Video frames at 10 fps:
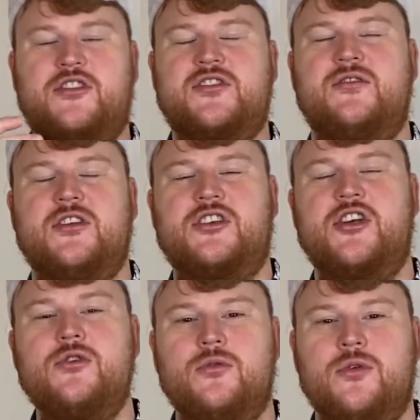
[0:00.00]

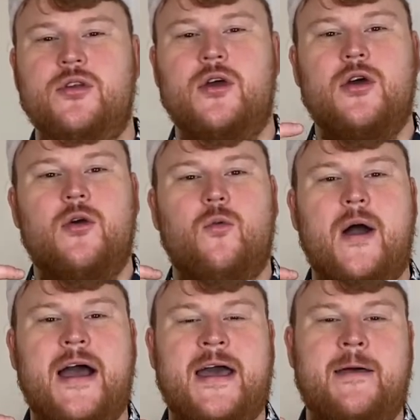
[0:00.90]
tune
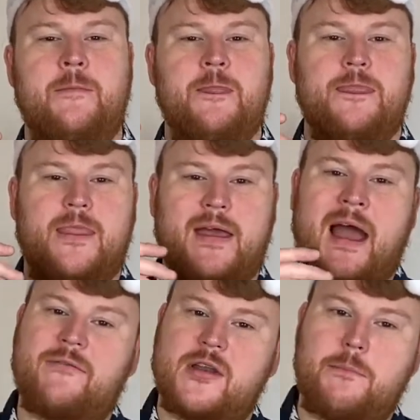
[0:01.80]
where they're
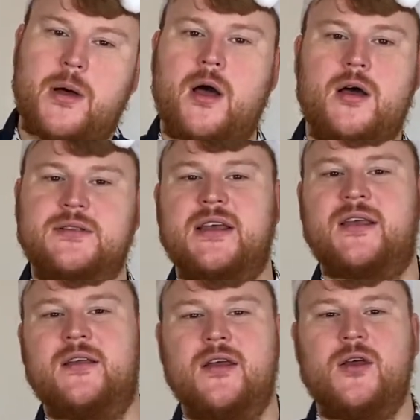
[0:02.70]
having a party
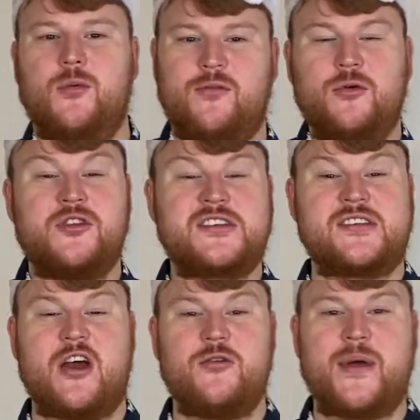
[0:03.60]
with all the
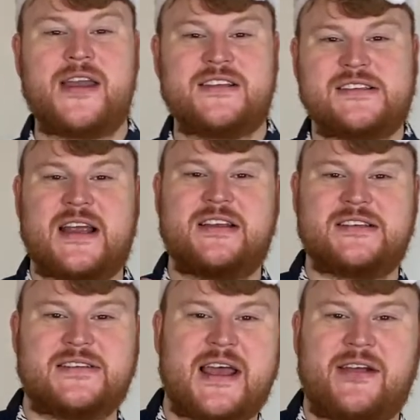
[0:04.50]
snowmen and Santa's
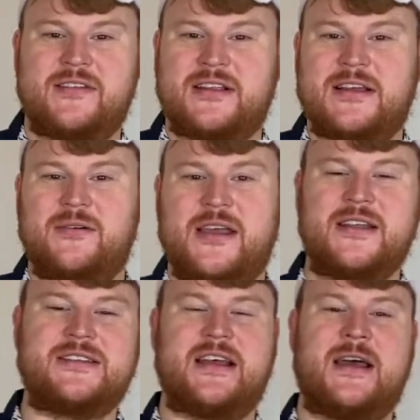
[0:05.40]
there and the little kids
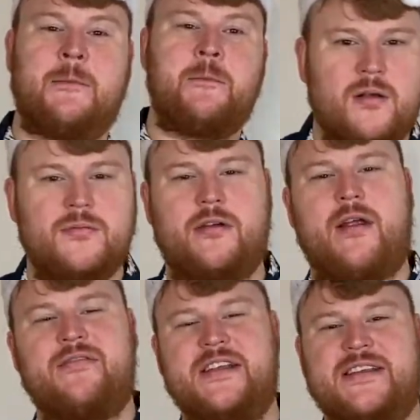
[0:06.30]
there. They're
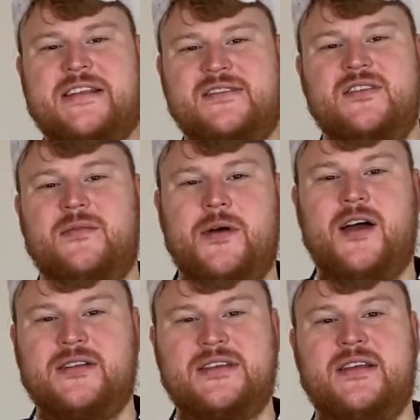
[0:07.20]
having a dance at the
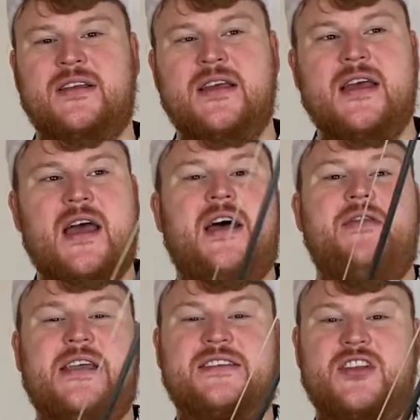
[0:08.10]
party. And they
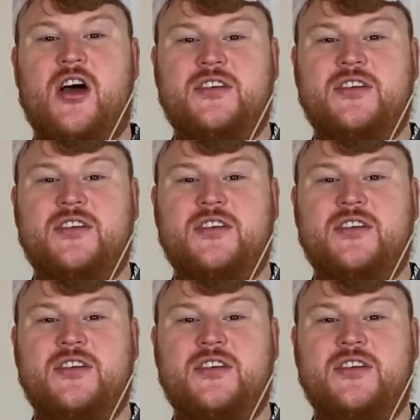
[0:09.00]
start to